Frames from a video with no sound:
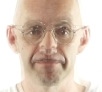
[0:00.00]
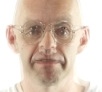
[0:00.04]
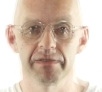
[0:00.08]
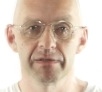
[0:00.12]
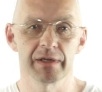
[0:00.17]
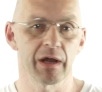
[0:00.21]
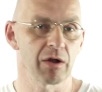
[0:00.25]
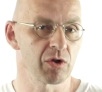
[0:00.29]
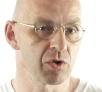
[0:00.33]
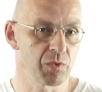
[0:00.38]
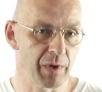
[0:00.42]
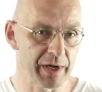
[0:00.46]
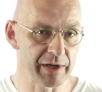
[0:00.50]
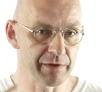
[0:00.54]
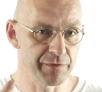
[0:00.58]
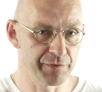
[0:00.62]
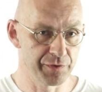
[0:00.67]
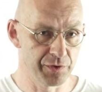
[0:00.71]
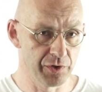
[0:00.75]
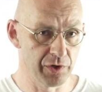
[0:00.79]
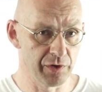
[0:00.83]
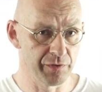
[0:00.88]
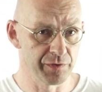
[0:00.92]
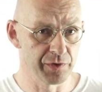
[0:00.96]
Now, quite a
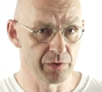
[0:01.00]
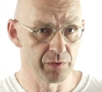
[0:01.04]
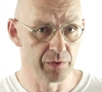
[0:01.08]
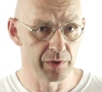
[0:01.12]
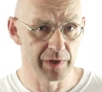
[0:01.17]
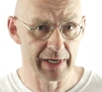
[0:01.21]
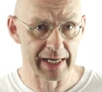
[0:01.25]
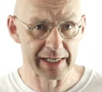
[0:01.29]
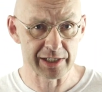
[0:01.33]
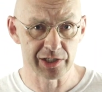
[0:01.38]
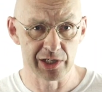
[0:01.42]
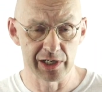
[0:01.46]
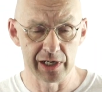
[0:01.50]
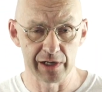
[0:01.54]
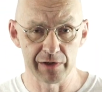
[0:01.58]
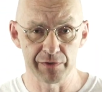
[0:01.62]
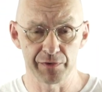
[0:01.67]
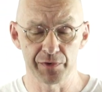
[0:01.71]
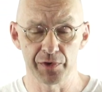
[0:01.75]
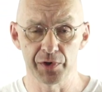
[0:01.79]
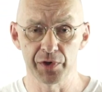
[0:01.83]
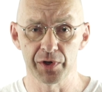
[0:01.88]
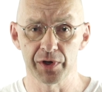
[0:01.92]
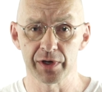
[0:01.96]
few of you will actually have
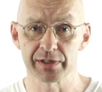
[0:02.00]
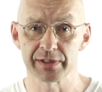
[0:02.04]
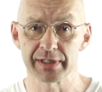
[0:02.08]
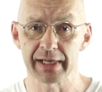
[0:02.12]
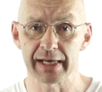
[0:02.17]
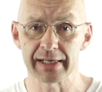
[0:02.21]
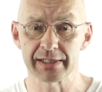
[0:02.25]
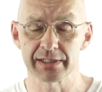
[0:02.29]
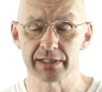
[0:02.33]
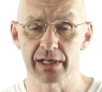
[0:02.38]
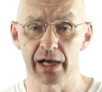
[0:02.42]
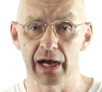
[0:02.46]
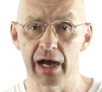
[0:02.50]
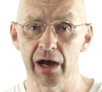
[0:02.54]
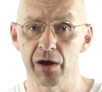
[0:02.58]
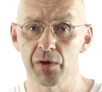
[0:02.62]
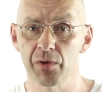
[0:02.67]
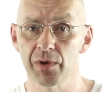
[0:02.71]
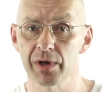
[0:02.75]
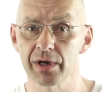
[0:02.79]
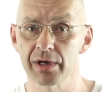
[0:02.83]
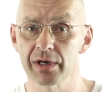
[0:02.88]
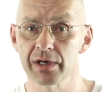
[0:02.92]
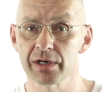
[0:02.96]
heard that
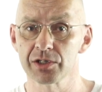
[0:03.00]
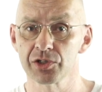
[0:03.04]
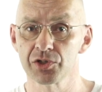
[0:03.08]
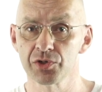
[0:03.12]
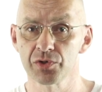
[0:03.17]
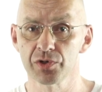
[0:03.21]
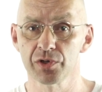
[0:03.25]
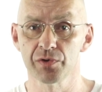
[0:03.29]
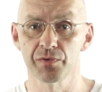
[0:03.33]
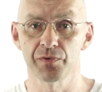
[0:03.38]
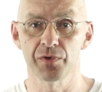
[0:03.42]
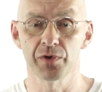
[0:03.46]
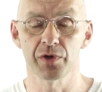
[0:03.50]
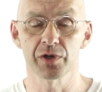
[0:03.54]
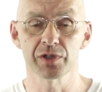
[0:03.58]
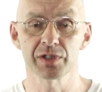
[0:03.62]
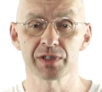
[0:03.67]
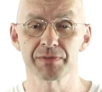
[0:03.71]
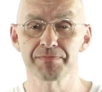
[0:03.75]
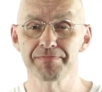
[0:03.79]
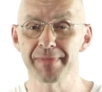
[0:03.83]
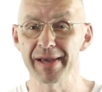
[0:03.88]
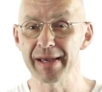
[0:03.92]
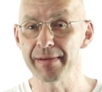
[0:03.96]
our
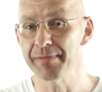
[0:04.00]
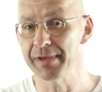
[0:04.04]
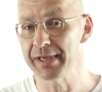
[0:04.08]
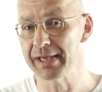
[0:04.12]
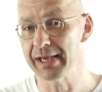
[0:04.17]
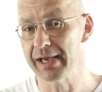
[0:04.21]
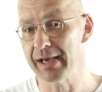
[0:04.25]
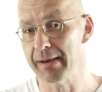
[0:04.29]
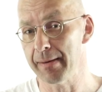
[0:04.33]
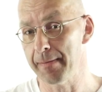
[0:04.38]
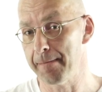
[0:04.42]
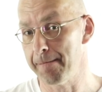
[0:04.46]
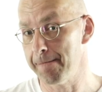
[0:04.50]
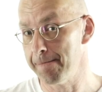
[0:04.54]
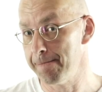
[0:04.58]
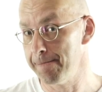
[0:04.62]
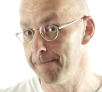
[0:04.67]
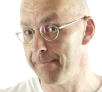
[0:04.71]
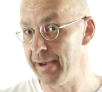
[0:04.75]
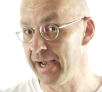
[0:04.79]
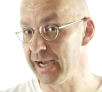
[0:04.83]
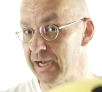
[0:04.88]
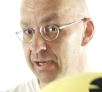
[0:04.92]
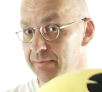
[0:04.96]
universe may be a
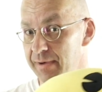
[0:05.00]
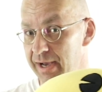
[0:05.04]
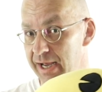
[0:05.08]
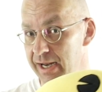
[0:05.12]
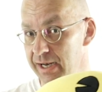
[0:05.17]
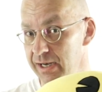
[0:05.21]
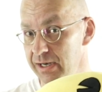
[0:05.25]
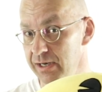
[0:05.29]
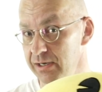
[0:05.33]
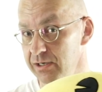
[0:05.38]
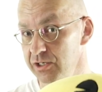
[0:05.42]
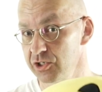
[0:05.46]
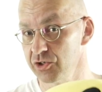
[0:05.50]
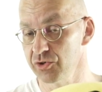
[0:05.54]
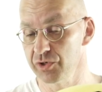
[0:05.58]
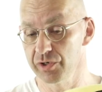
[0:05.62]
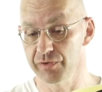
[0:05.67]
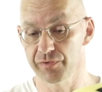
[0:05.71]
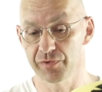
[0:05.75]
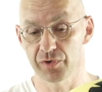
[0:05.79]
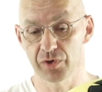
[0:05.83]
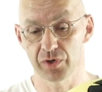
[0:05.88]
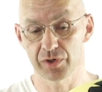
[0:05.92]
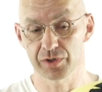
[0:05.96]
Pac-Man
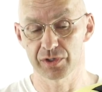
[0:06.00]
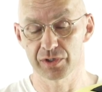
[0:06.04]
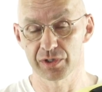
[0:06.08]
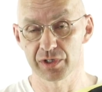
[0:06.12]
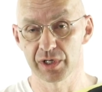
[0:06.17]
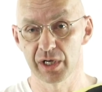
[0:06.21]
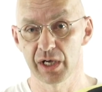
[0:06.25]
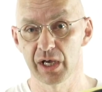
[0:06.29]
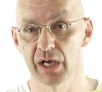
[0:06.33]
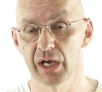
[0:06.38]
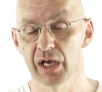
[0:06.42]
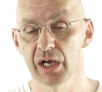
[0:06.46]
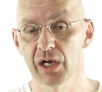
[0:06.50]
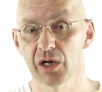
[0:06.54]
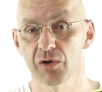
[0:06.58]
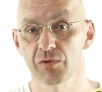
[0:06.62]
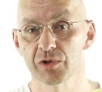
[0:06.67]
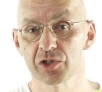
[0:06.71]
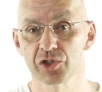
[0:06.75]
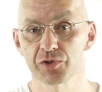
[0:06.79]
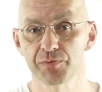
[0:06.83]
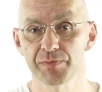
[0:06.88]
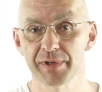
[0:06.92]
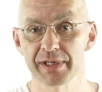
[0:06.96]
universe
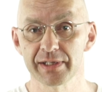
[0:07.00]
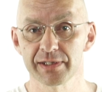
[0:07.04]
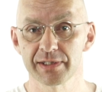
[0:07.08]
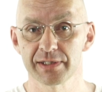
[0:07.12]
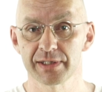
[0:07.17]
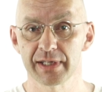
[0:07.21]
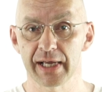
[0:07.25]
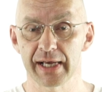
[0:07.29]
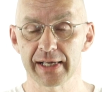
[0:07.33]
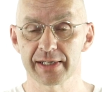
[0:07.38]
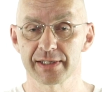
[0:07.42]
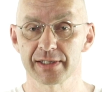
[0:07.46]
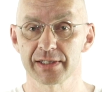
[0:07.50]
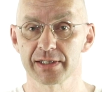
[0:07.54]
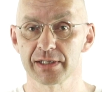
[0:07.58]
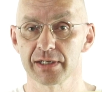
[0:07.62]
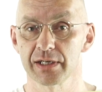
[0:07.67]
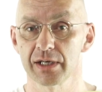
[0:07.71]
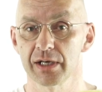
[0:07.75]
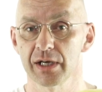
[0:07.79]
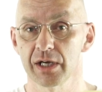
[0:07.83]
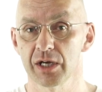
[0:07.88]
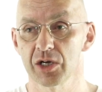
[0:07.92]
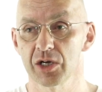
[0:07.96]
which means that
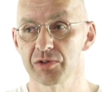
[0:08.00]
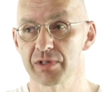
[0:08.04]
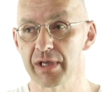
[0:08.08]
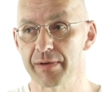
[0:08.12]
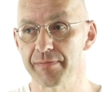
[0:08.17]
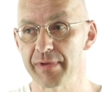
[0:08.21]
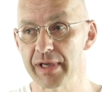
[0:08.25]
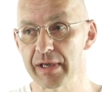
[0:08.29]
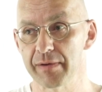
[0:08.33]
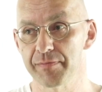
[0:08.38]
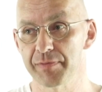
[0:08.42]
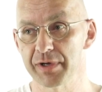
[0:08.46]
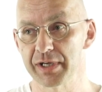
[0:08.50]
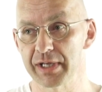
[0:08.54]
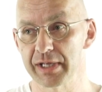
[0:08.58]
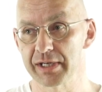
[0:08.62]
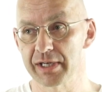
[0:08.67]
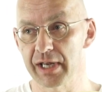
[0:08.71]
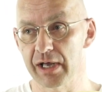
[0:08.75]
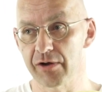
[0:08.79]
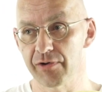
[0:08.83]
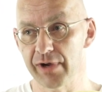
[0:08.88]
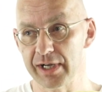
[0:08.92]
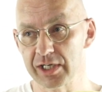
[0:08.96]
there may be a
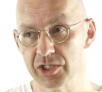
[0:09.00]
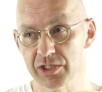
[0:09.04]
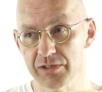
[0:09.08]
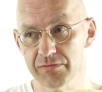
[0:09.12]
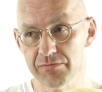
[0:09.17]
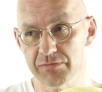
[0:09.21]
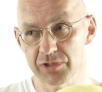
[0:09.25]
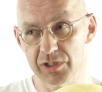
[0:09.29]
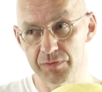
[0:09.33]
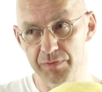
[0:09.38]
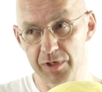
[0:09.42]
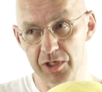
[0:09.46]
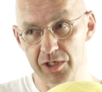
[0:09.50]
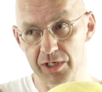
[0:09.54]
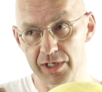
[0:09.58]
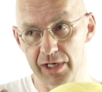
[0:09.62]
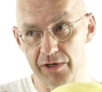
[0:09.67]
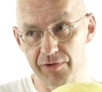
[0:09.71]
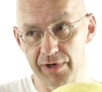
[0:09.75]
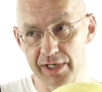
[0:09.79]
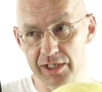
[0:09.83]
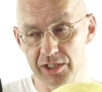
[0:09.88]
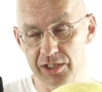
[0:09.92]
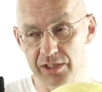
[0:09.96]
direction, special
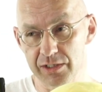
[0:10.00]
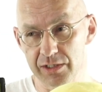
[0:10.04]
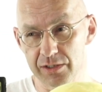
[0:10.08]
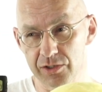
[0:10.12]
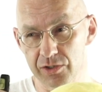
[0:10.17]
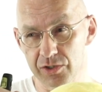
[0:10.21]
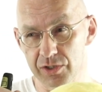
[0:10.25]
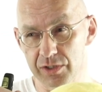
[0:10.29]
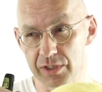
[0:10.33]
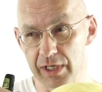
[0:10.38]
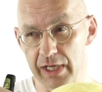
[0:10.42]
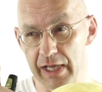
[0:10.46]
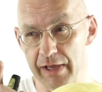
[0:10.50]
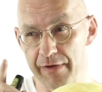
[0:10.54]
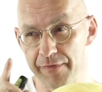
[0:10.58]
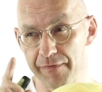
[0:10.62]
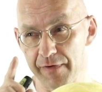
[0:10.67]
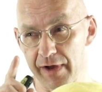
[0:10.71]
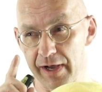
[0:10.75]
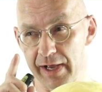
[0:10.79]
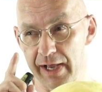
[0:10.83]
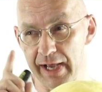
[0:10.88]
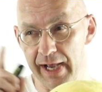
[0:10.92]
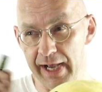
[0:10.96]
directions. If
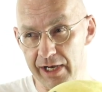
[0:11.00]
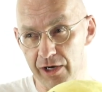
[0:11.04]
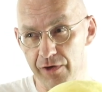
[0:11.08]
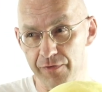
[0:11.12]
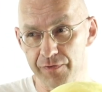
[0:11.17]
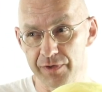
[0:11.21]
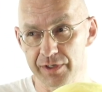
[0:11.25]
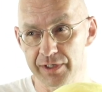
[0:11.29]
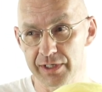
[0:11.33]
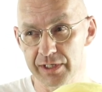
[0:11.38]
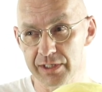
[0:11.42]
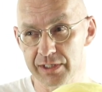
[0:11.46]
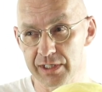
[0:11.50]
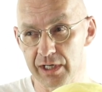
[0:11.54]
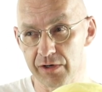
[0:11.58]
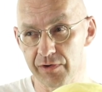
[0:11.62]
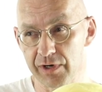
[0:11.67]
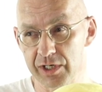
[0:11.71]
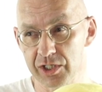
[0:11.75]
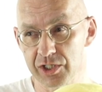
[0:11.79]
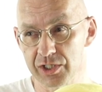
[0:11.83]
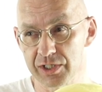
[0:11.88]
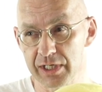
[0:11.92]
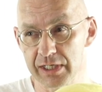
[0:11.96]
I head off in this
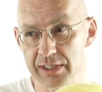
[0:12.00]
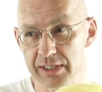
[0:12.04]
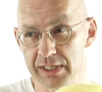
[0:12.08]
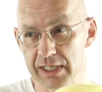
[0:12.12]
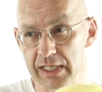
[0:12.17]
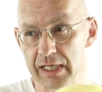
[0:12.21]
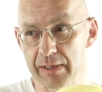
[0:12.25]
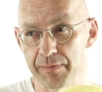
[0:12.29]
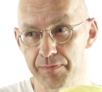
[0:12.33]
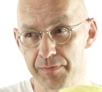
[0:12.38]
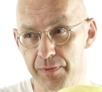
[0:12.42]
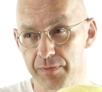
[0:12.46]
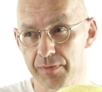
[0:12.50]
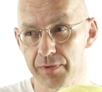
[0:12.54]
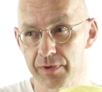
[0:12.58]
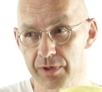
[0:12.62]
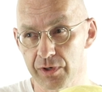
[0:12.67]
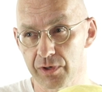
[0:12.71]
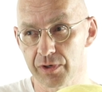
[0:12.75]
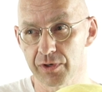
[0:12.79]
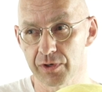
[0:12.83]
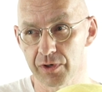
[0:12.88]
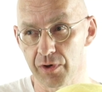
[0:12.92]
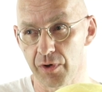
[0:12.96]
direction, just keep
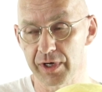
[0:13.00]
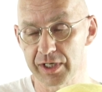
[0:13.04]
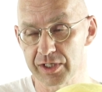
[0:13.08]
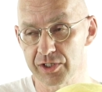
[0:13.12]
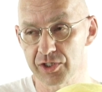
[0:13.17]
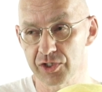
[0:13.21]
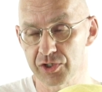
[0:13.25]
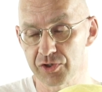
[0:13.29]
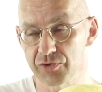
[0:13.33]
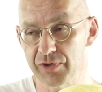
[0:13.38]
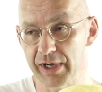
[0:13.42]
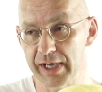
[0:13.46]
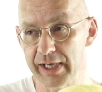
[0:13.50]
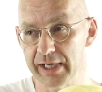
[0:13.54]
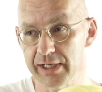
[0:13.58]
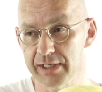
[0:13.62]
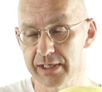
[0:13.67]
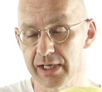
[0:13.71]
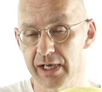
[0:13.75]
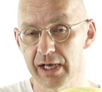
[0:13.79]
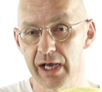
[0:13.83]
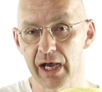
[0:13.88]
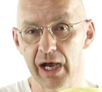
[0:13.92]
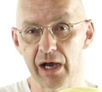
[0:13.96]
going straight,
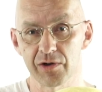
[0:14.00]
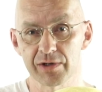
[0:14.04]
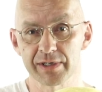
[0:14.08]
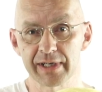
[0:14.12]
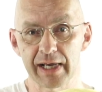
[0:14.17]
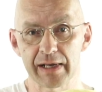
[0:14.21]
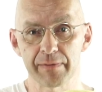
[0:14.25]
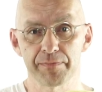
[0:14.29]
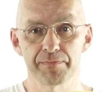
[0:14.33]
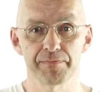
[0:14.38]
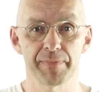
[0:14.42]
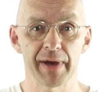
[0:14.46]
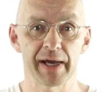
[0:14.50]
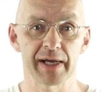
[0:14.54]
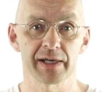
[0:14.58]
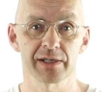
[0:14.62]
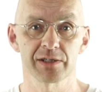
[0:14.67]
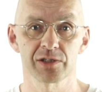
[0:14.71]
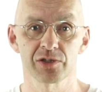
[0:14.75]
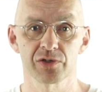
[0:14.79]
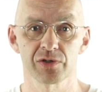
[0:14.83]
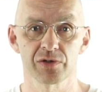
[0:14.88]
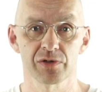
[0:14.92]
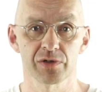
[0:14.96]
I will get
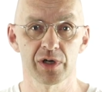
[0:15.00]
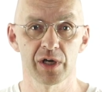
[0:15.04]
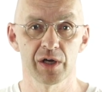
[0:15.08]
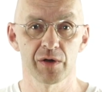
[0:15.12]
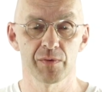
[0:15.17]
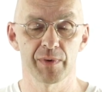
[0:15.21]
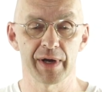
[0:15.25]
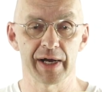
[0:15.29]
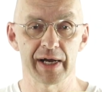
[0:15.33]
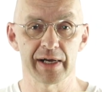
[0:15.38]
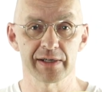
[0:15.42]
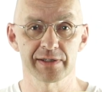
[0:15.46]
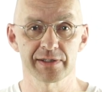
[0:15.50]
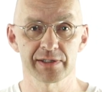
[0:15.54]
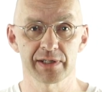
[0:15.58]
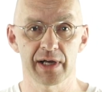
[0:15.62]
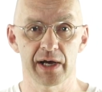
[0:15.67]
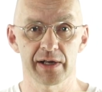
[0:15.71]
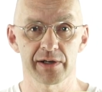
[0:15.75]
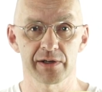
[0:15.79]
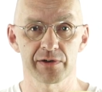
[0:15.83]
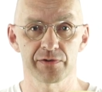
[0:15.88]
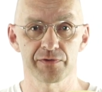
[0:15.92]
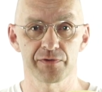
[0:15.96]
back to where I
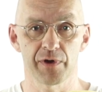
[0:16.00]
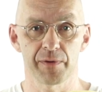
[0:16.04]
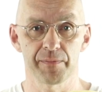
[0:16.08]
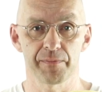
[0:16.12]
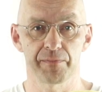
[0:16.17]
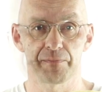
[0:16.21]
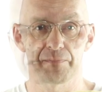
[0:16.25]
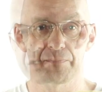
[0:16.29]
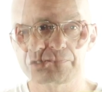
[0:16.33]
started from.